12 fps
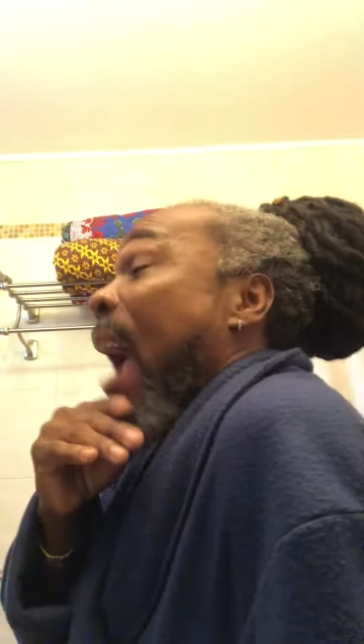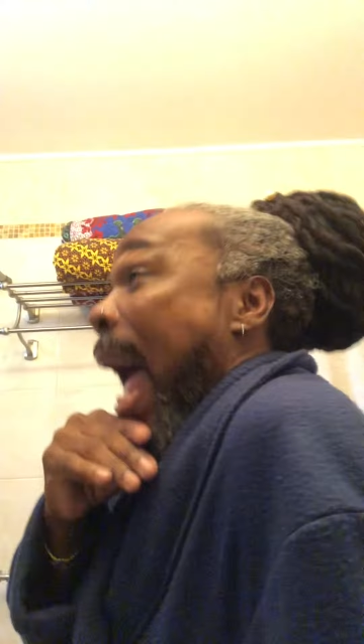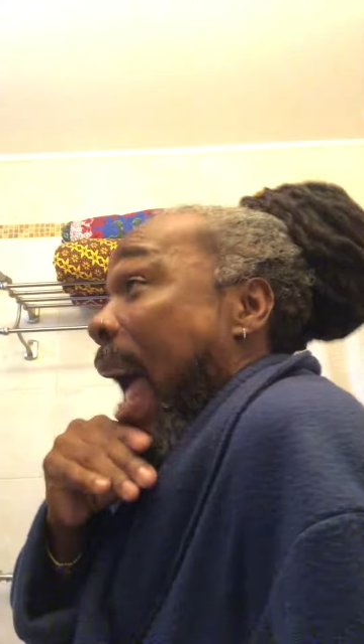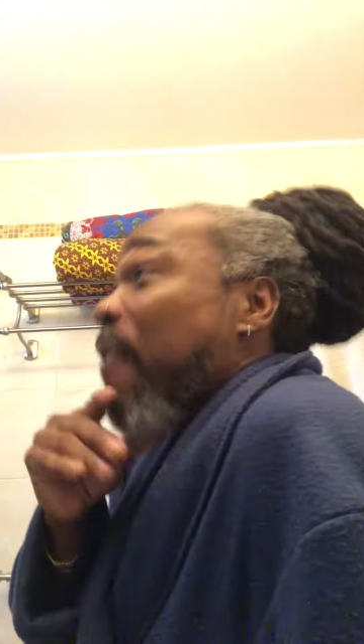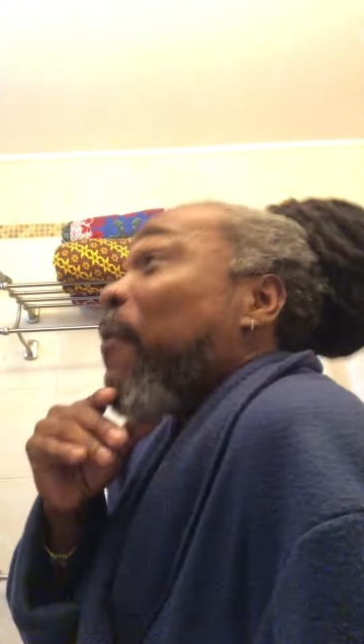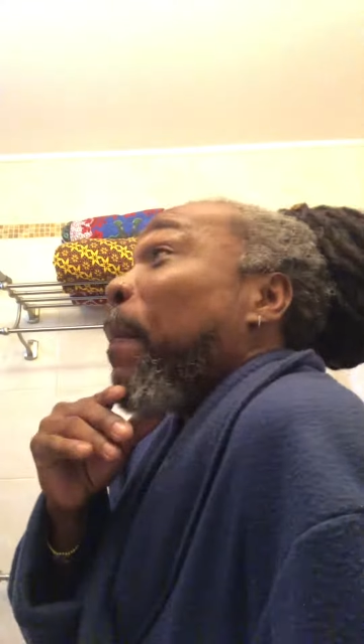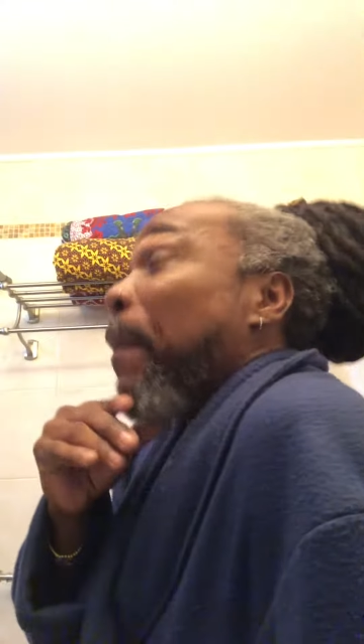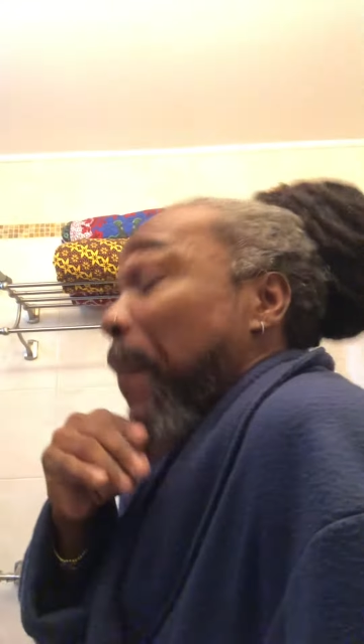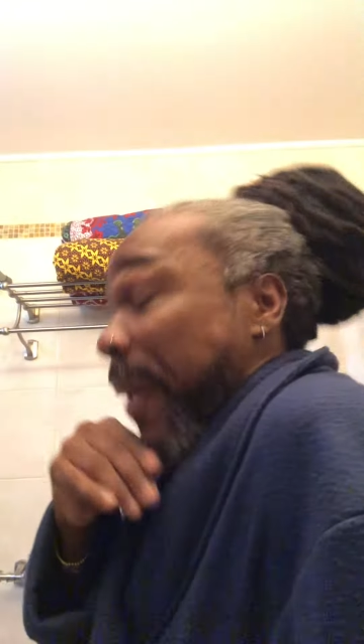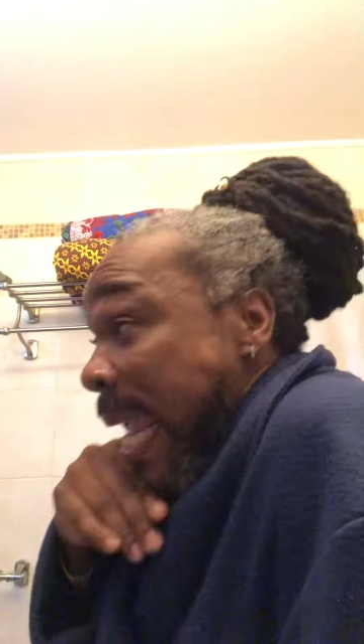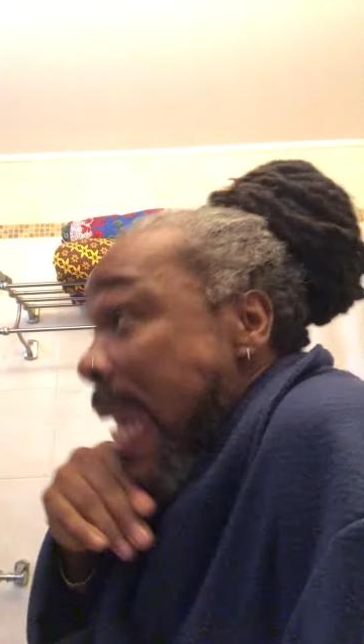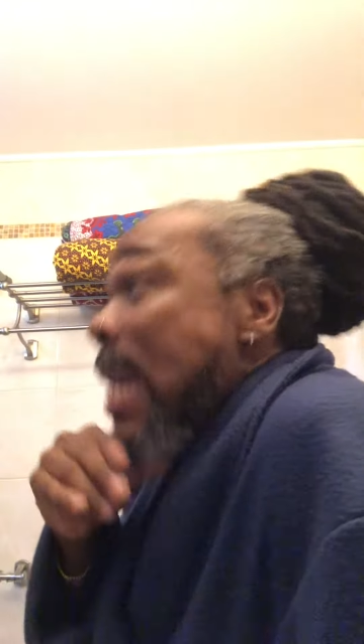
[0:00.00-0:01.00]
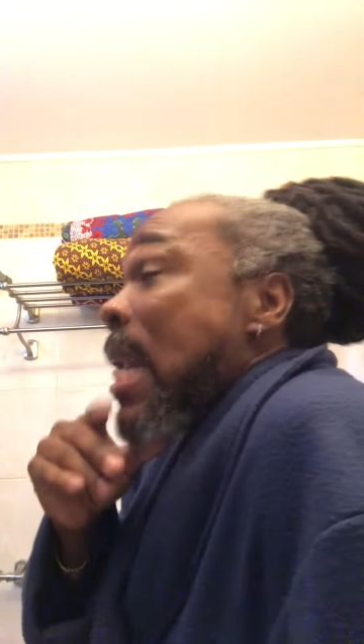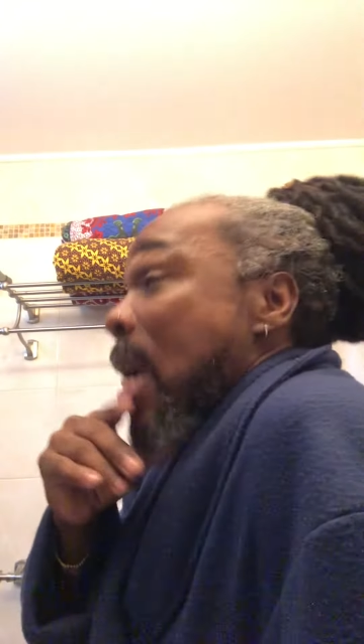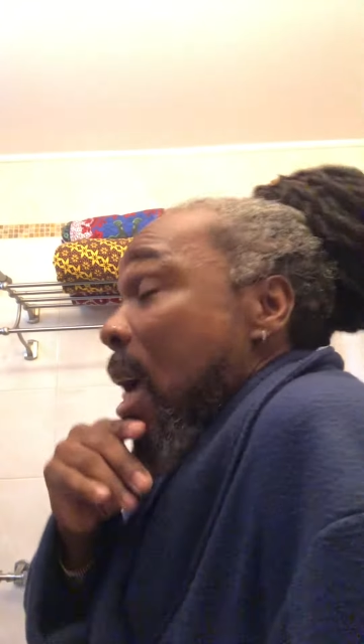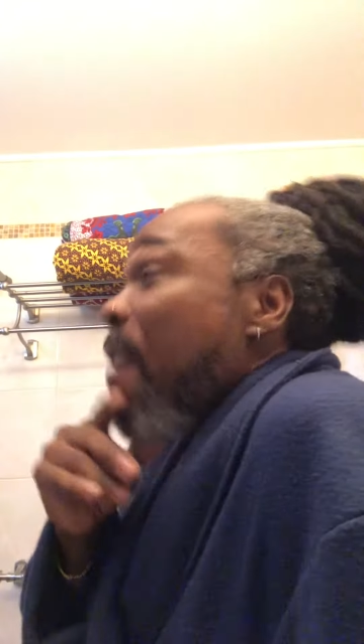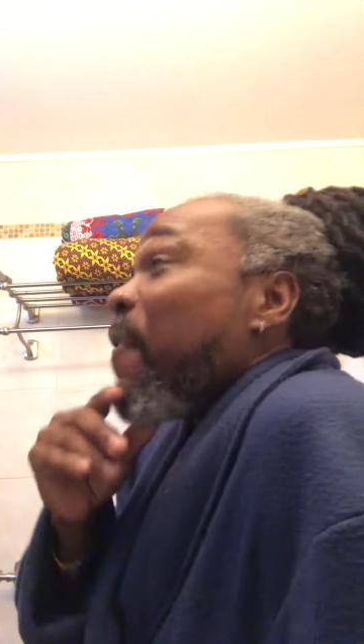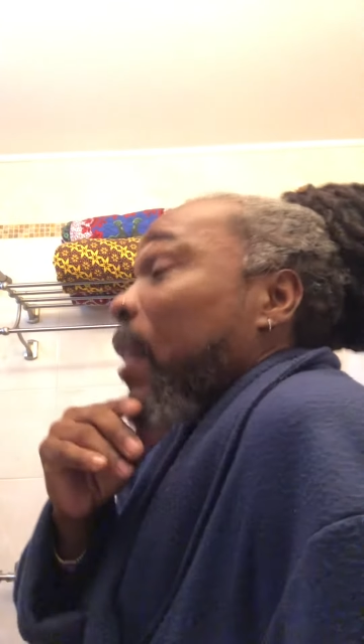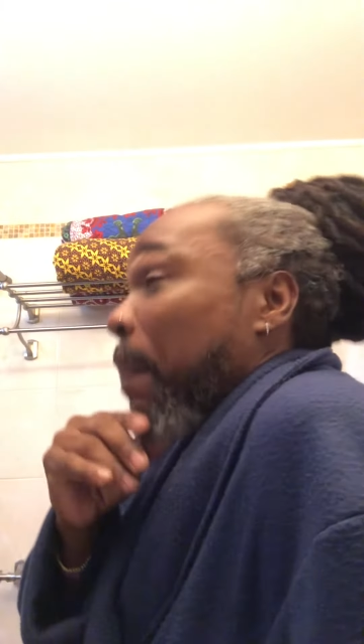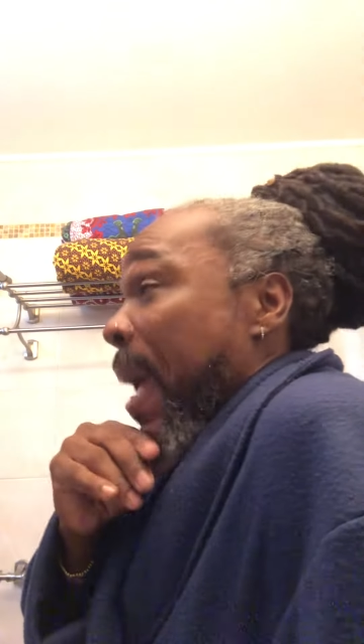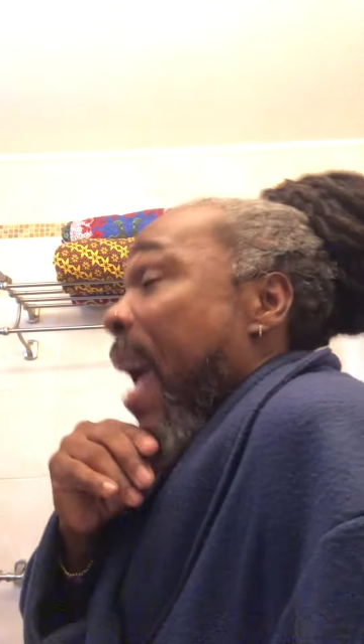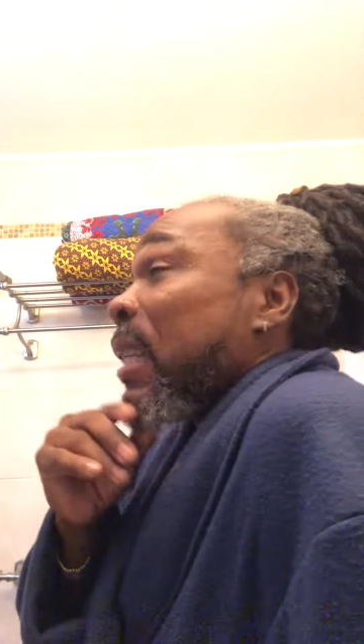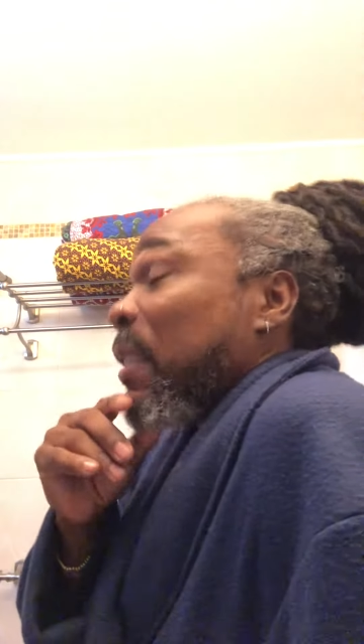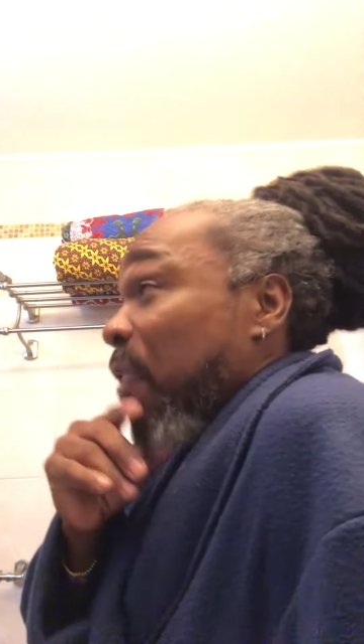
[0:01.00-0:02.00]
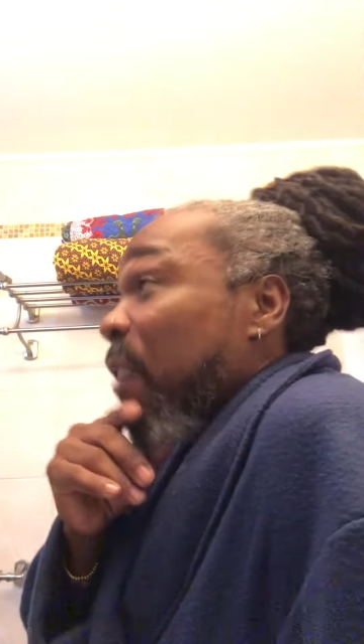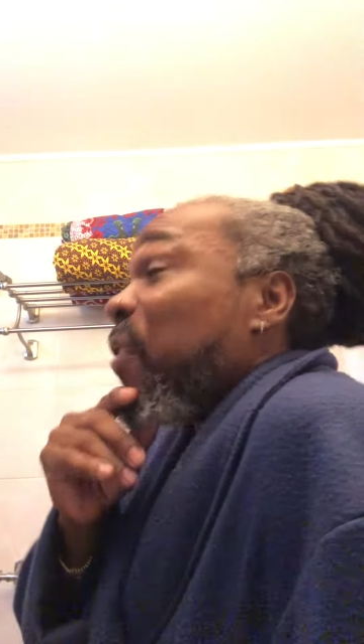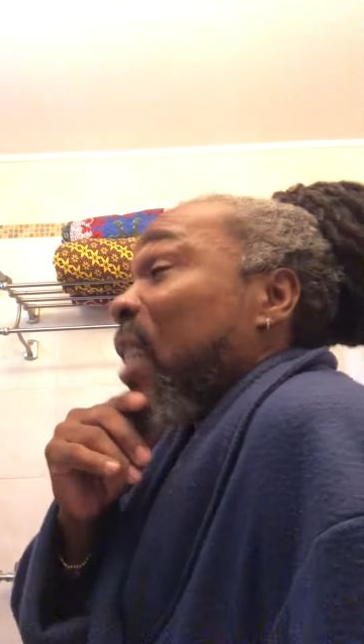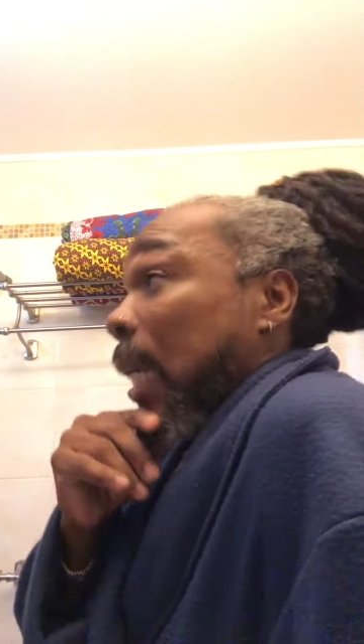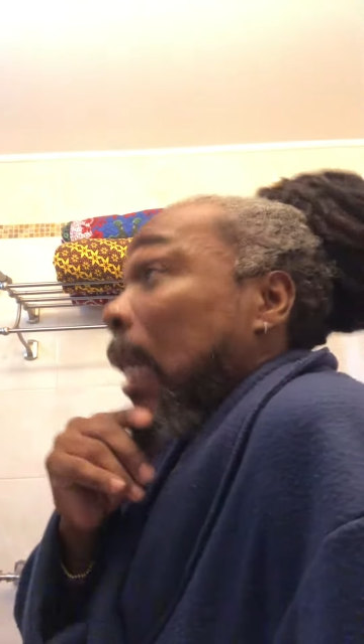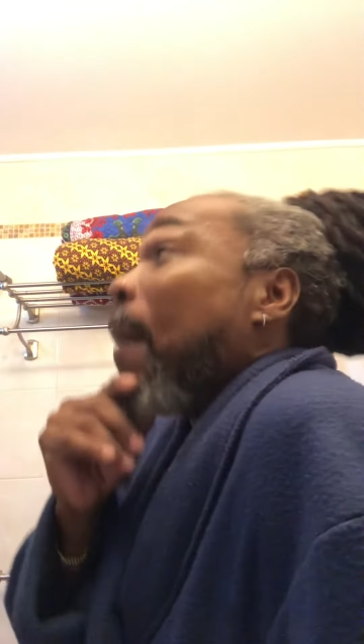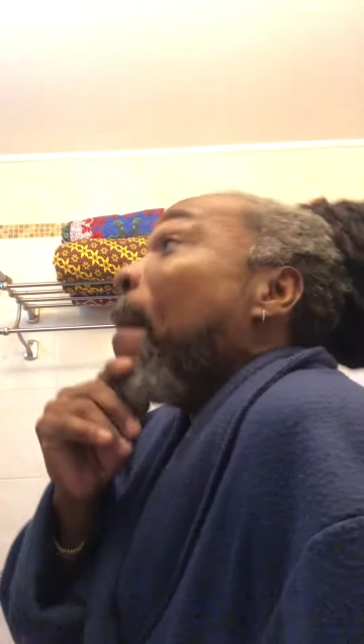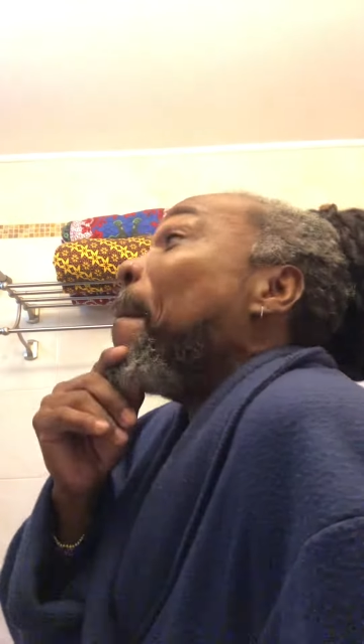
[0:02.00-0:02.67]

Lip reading: I've been for the past 15